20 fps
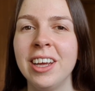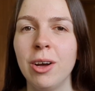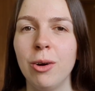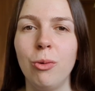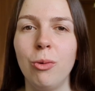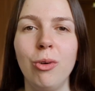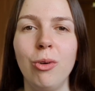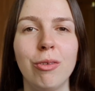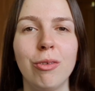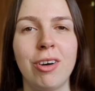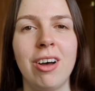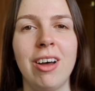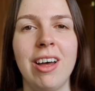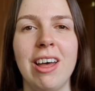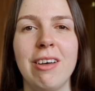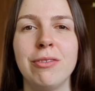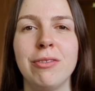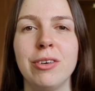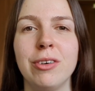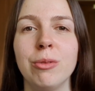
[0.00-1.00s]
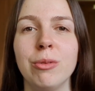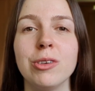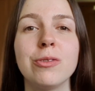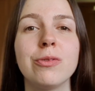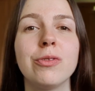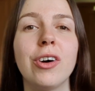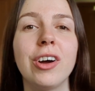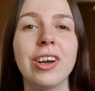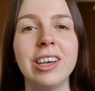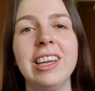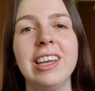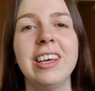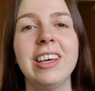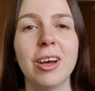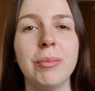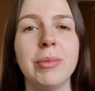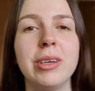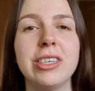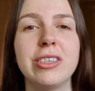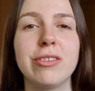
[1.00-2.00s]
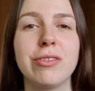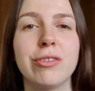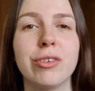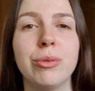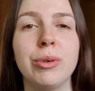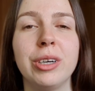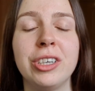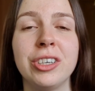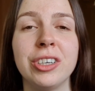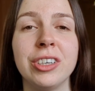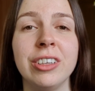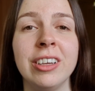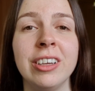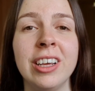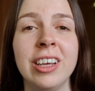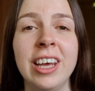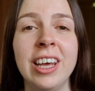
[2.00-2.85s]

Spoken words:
all of our effort was finally coming to fruition,